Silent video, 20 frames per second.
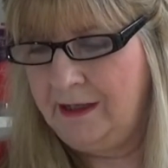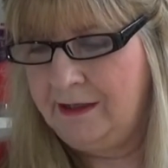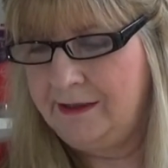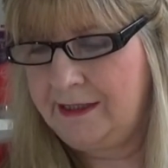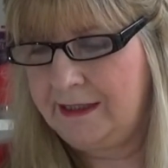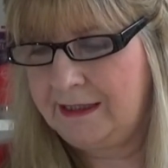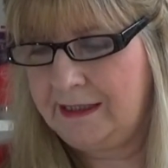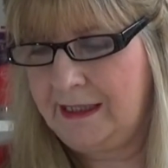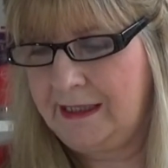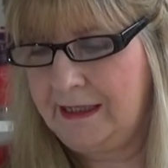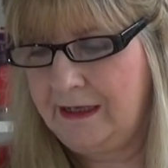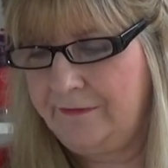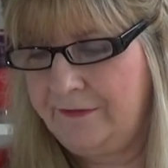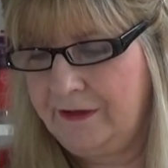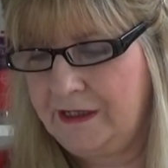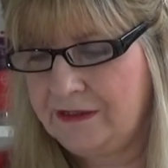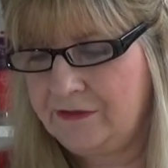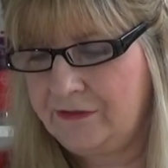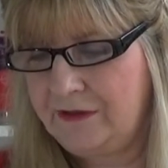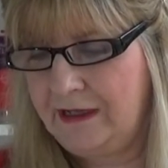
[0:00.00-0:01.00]
The king of
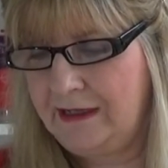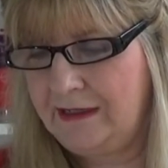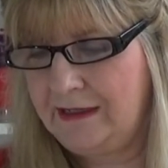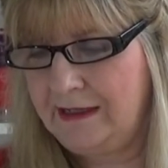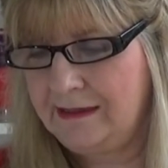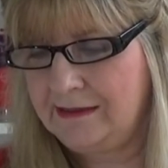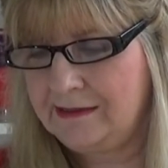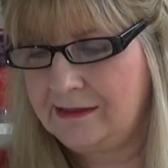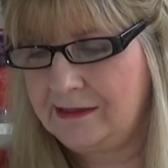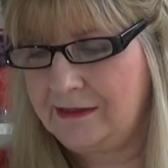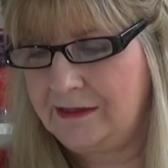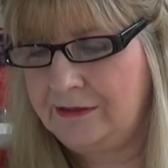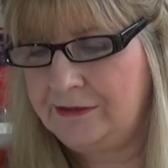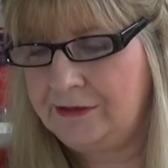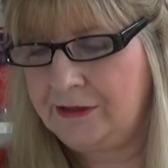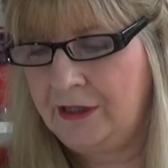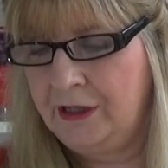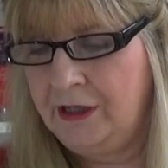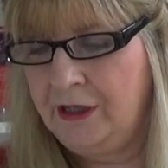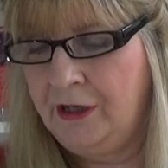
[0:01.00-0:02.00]
Israel answered,
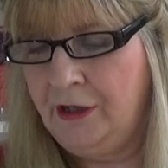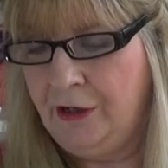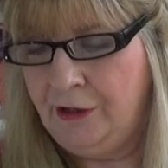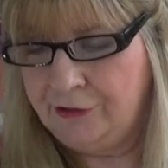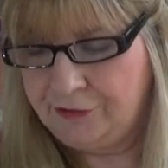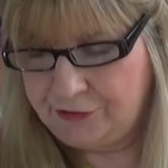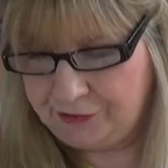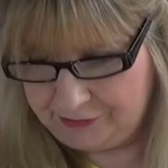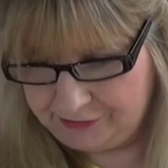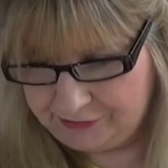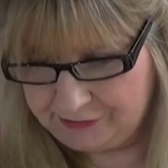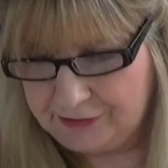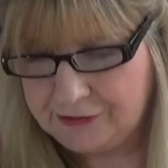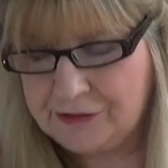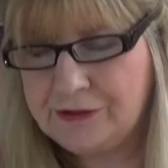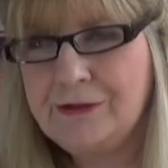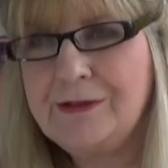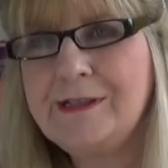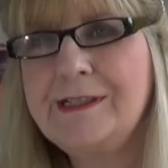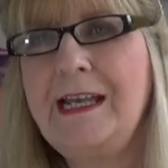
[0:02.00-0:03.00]
"Just as
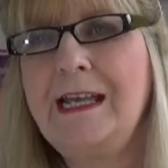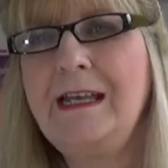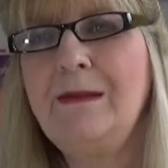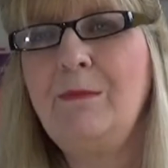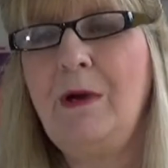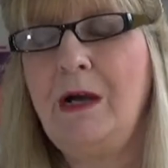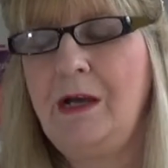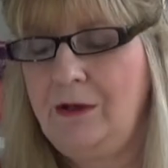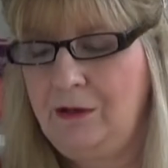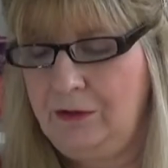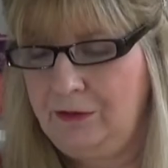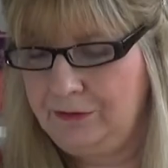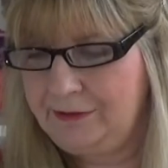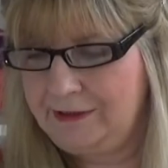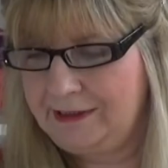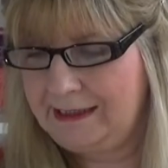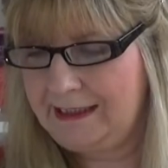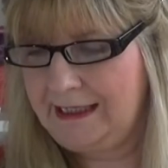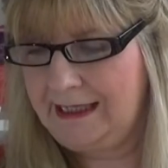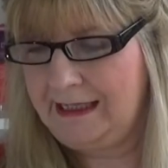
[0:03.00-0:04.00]
you say, my lord
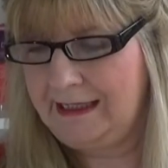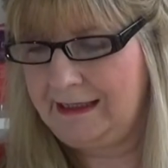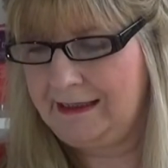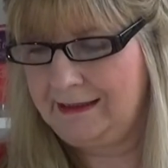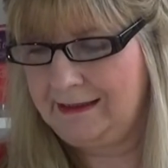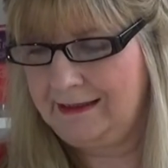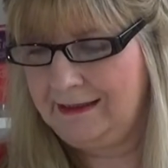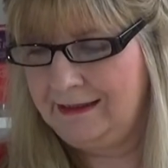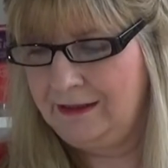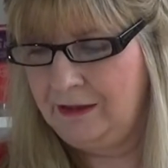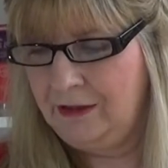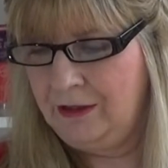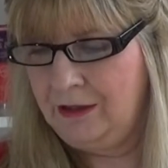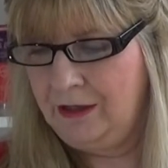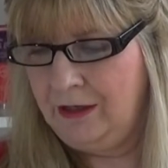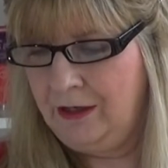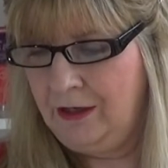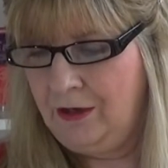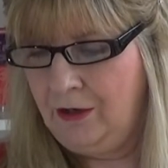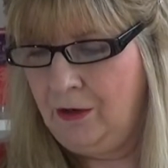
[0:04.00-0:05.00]
the king,
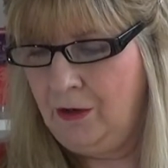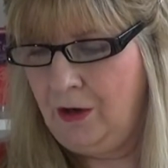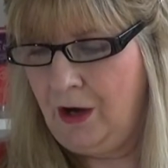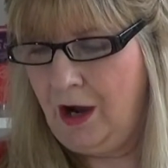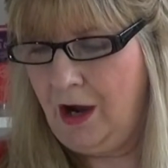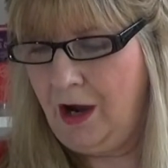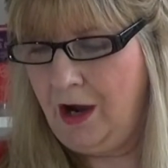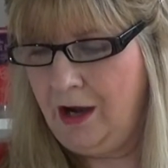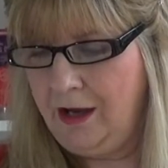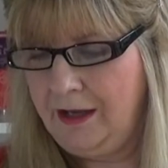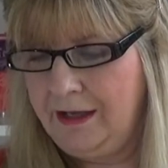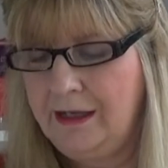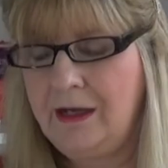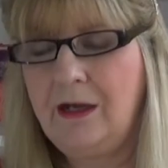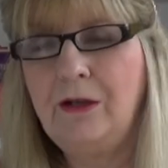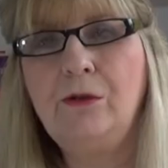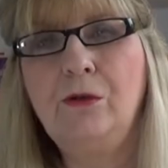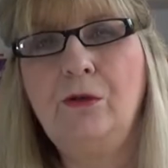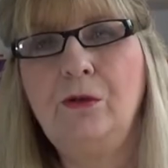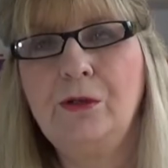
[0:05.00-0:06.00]
I
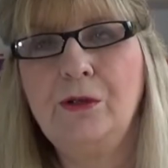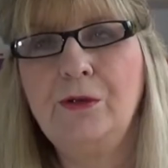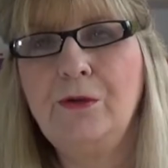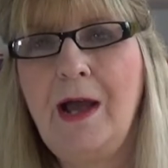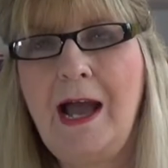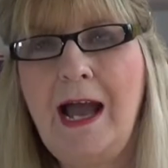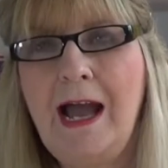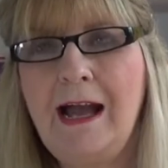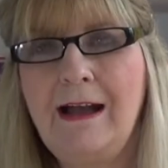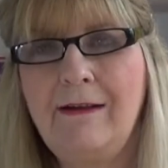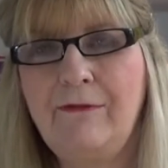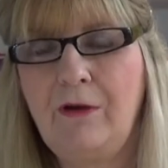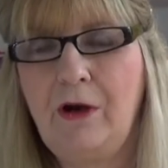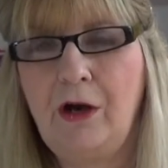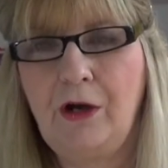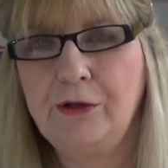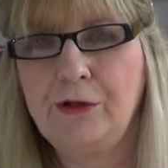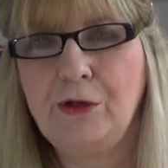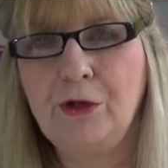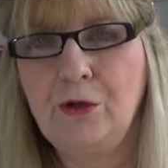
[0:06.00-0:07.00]
and all you have
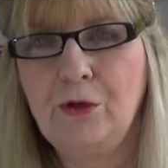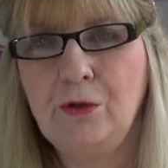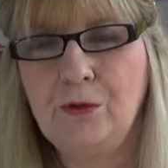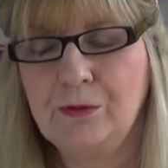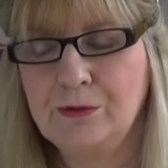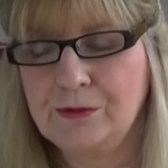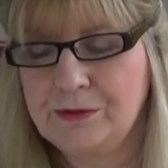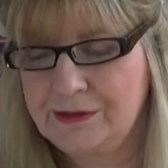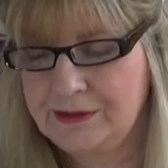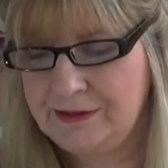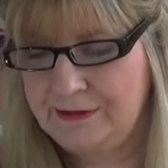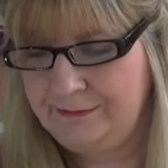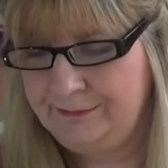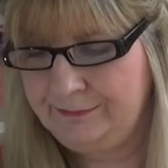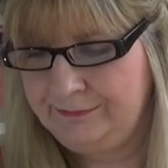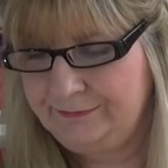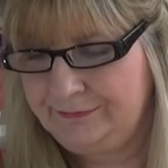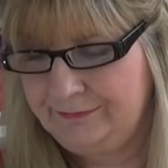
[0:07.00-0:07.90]
are yours."